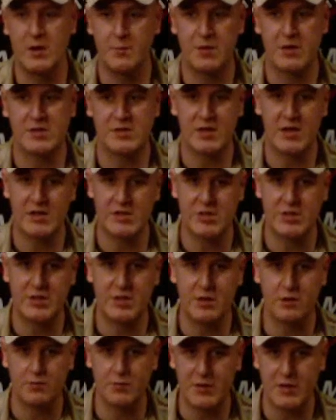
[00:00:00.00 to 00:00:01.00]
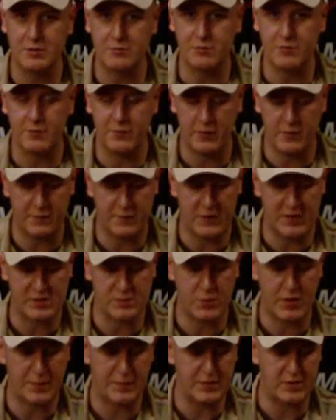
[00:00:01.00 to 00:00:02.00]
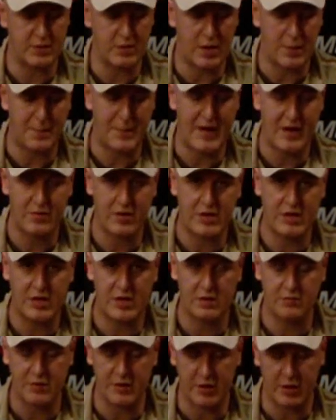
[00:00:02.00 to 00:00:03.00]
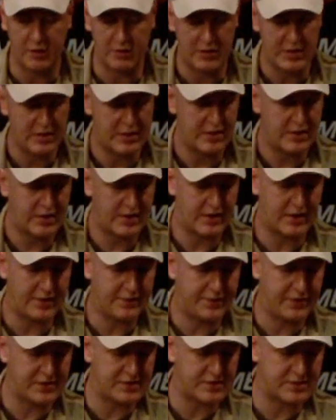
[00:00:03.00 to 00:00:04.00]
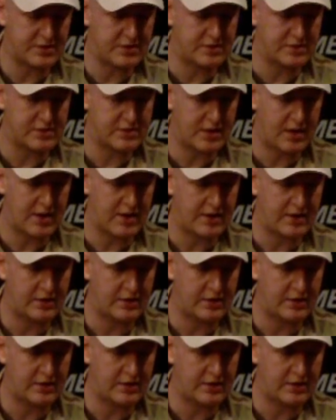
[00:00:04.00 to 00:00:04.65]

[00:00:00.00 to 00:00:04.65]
because I actually did a written review for this weapon about a year ago, and this is